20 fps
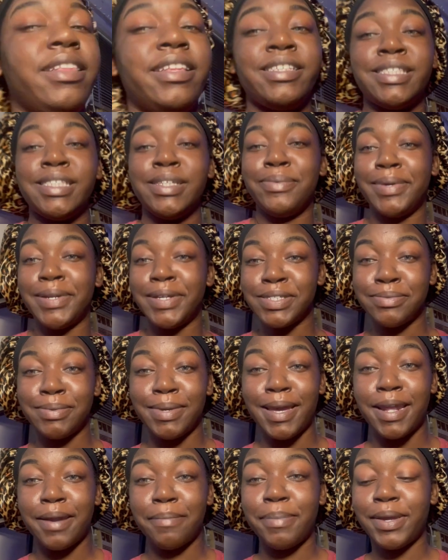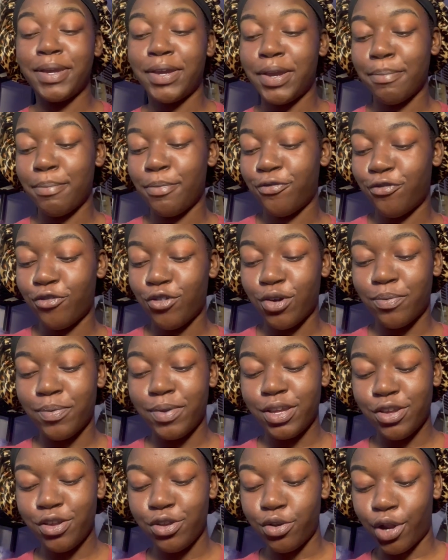Let's see what else we got up in here before we,
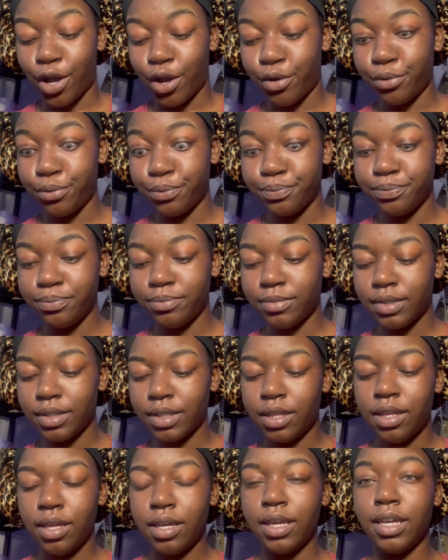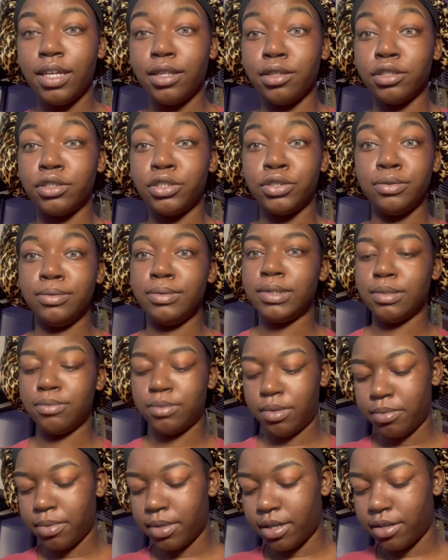you know, get to choosing
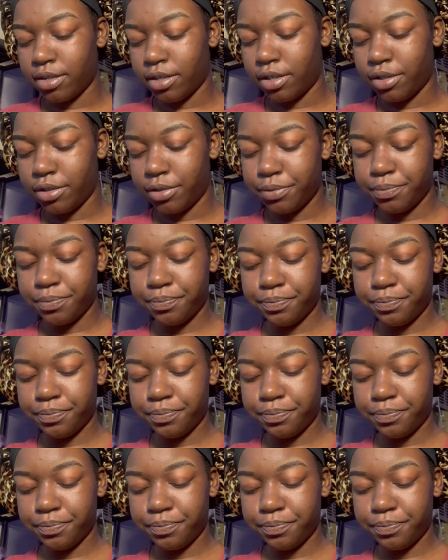what we're going to do.